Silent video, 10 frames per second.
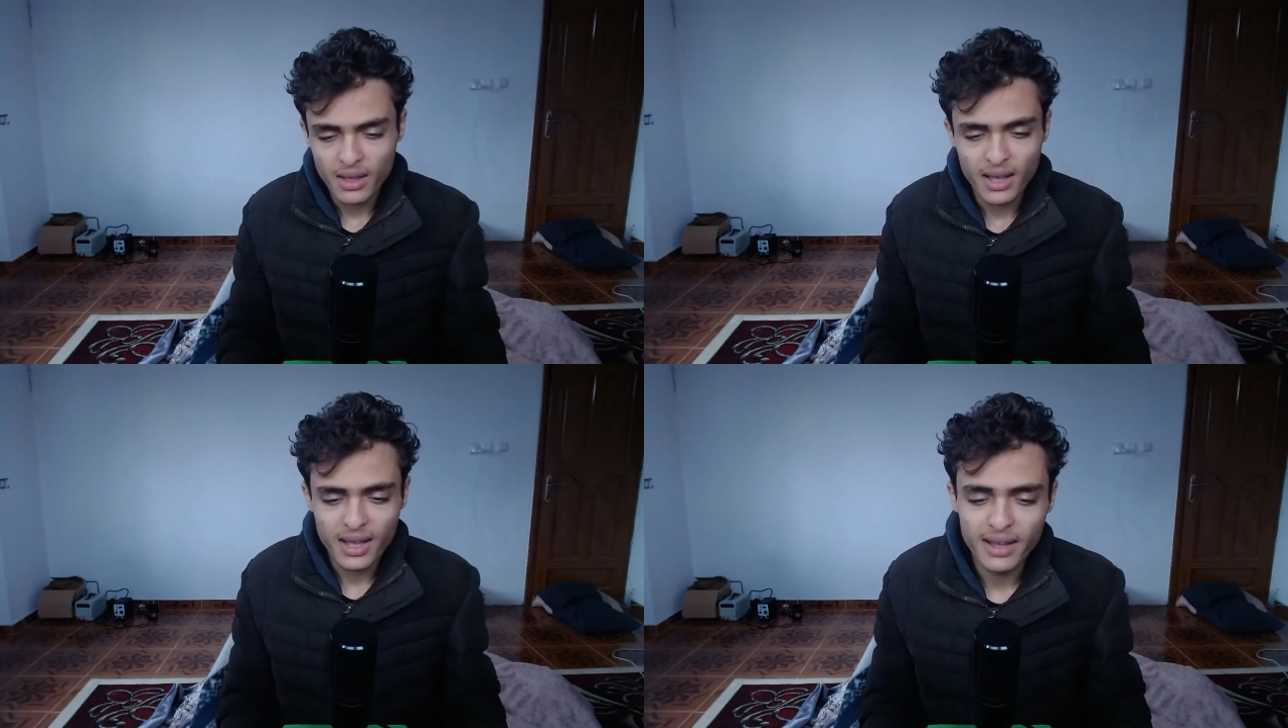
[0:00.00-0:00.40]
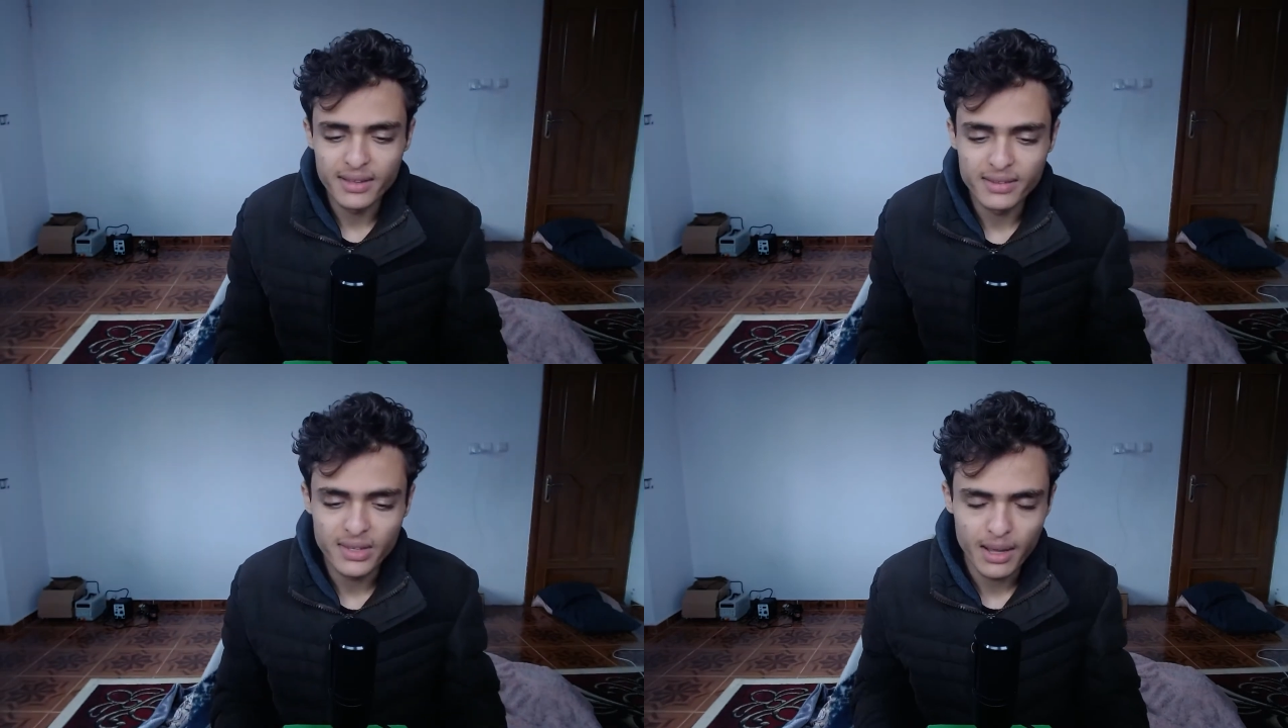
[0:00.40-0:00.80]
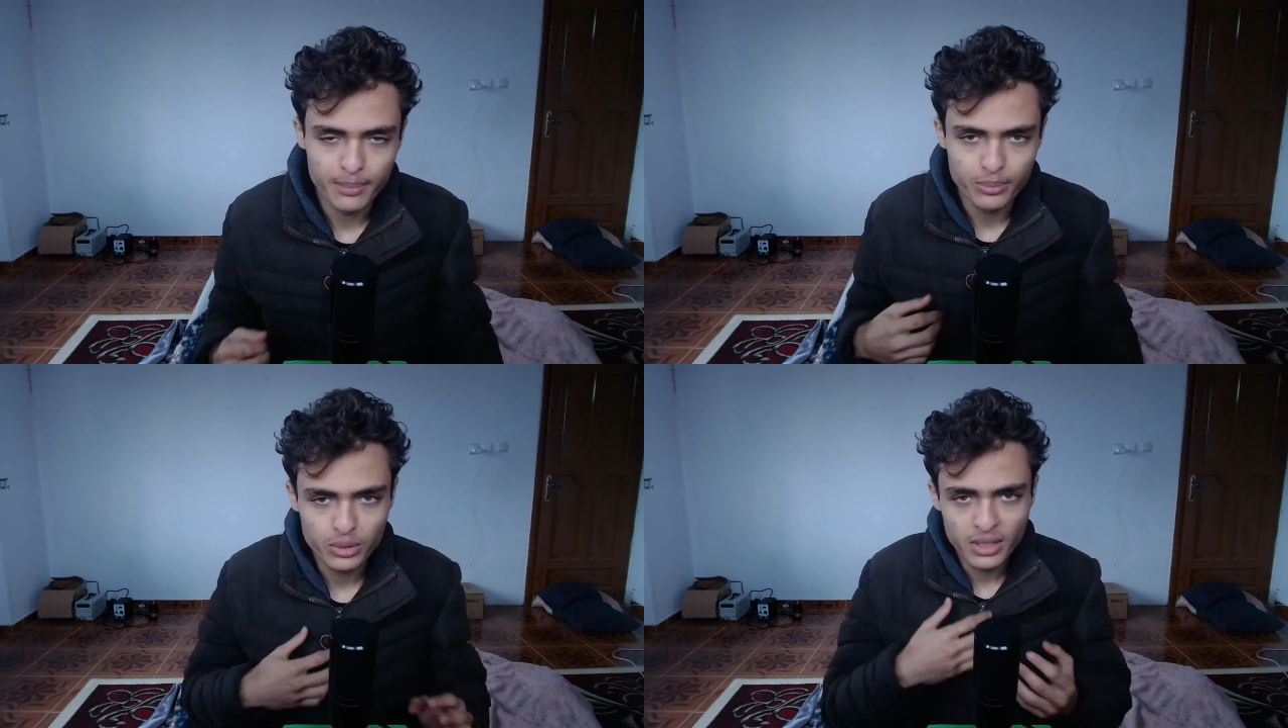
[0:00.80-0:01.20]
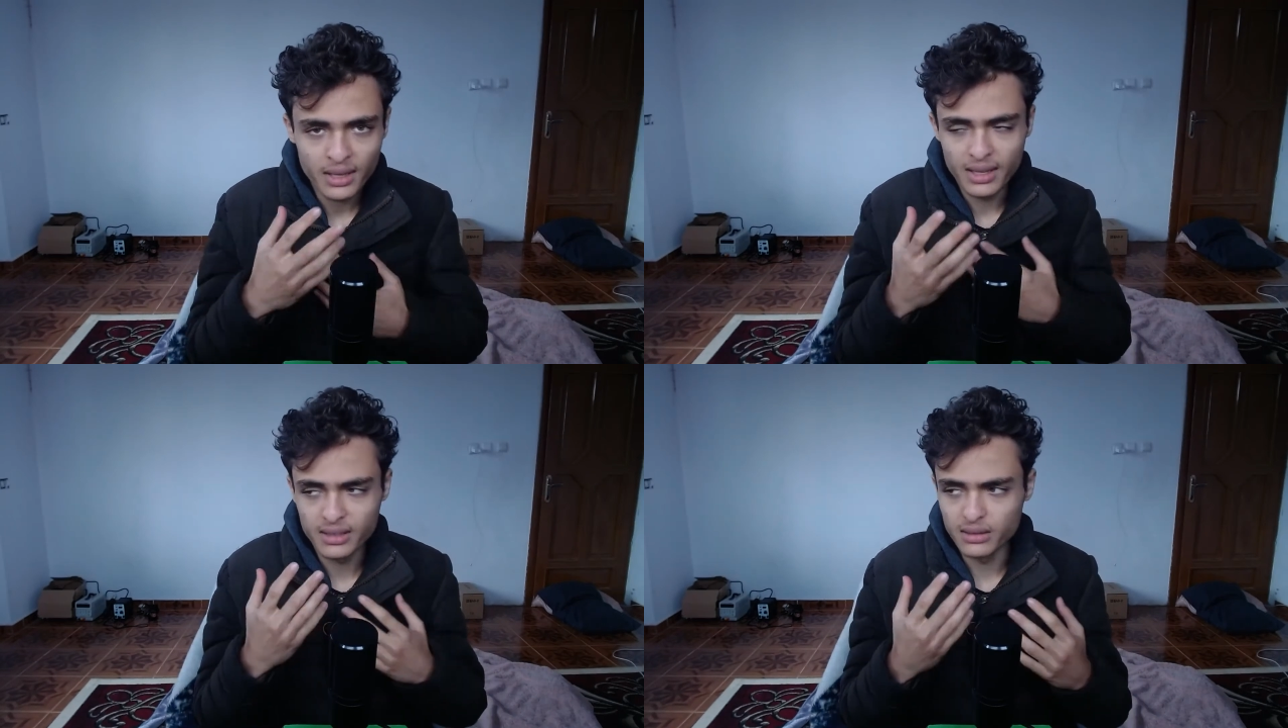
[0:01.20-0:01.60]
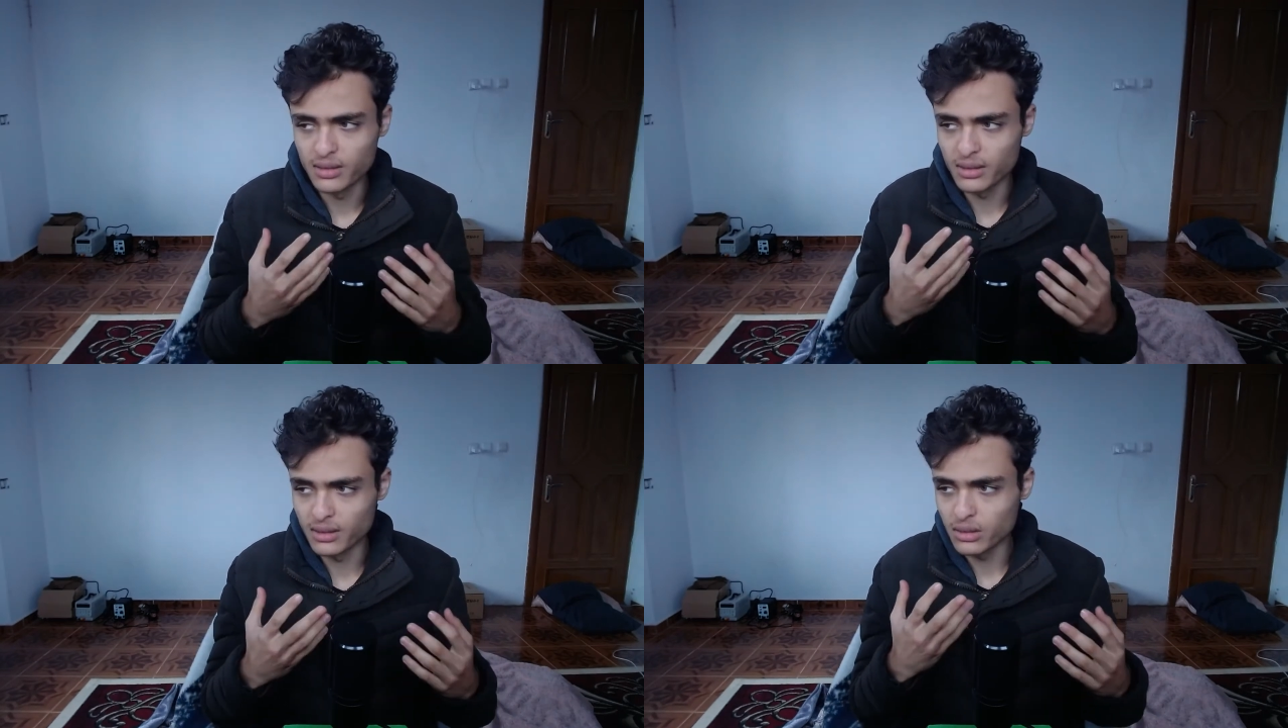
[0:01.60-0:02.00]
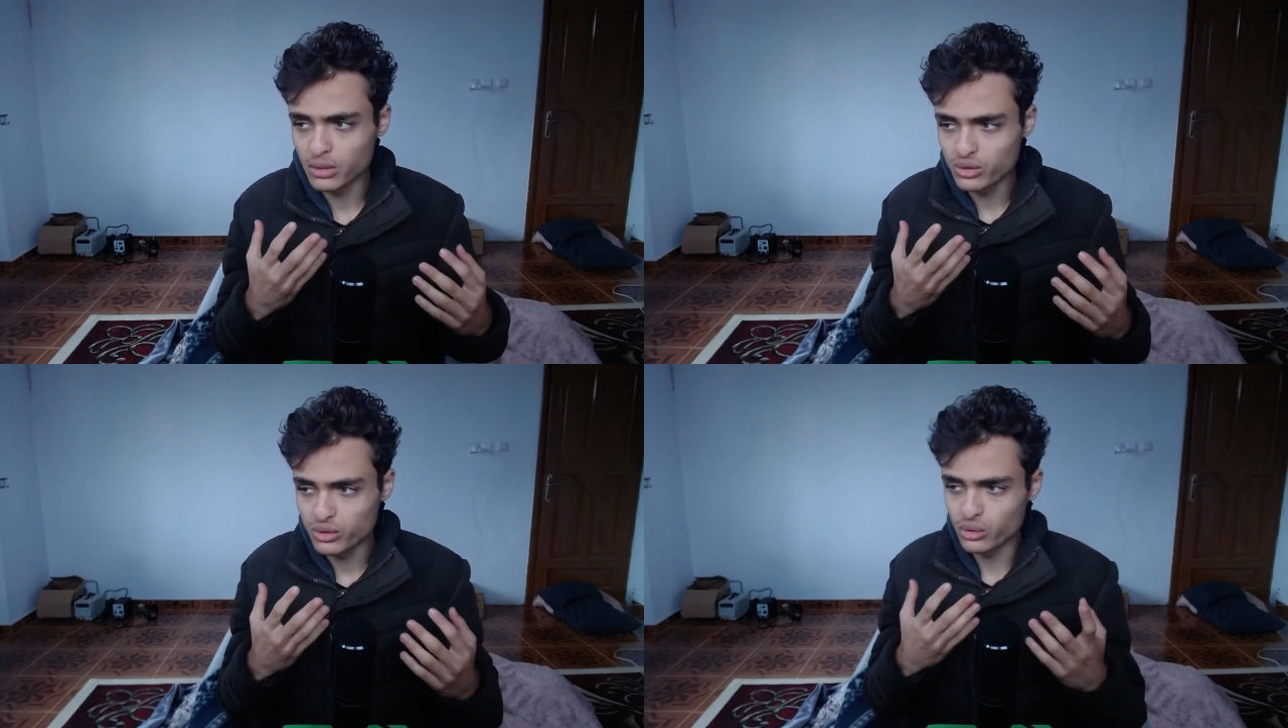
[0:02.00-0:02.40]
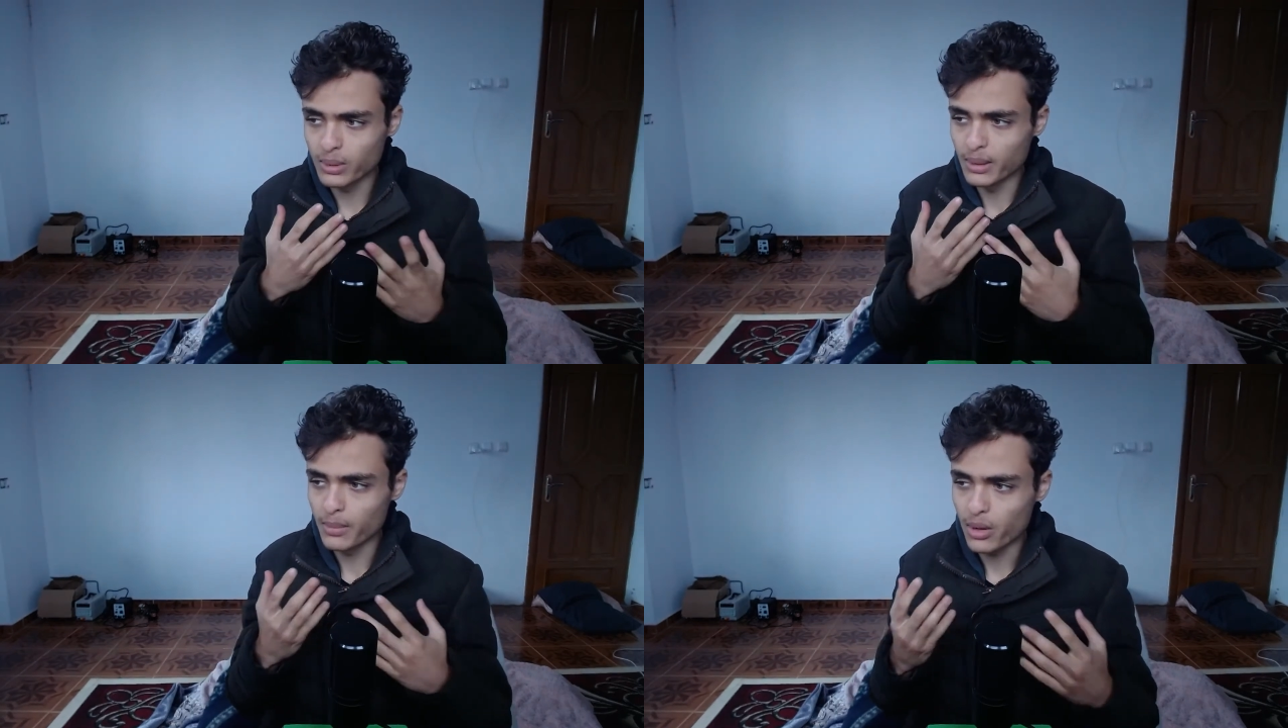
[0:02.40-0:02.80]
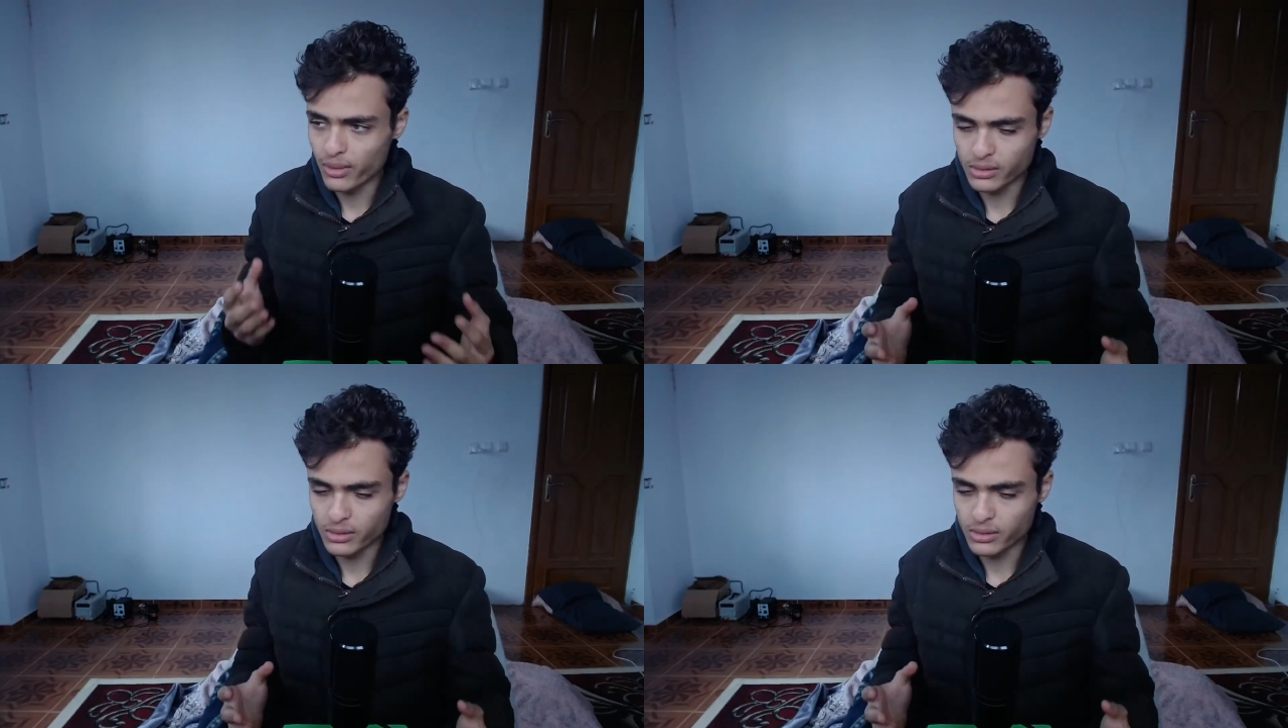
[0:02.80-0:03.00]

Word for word: And I'm putting it close to my mouth.